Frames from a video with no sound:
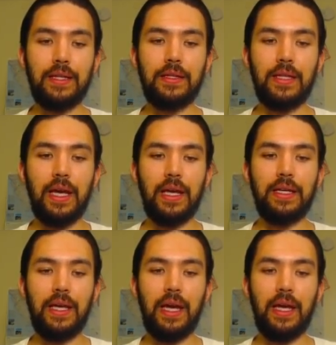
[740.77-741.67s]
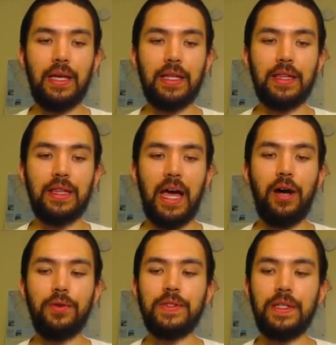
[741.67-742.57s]
They gain
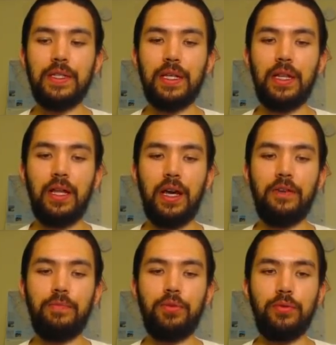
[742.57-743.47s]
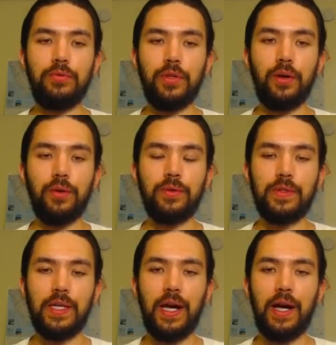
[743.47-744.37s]
1,000 life
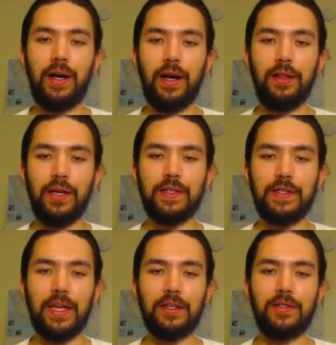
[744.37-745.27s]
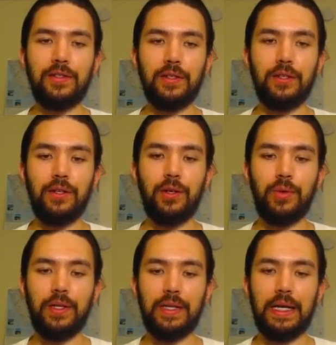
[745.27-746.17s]
puntos. Yeah, I like Snatch Steal. Are
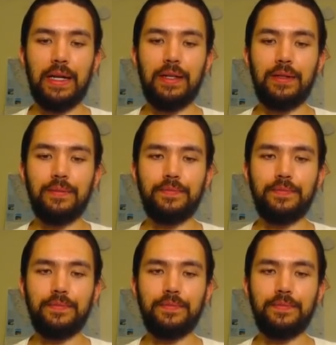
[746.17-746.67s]
we going to get it?